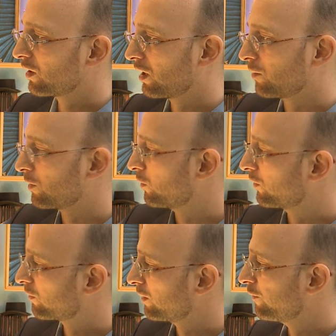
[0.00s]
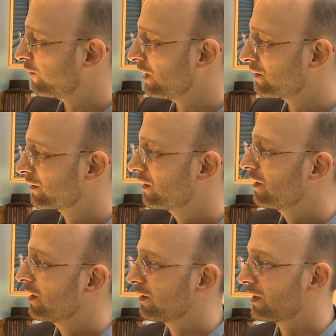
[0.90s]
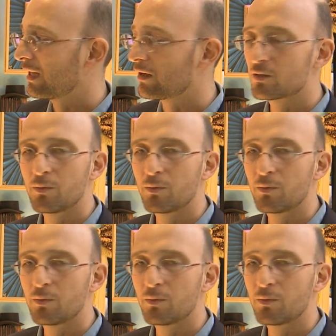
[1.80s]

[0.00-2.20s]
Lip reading: camera with 3 feet that allows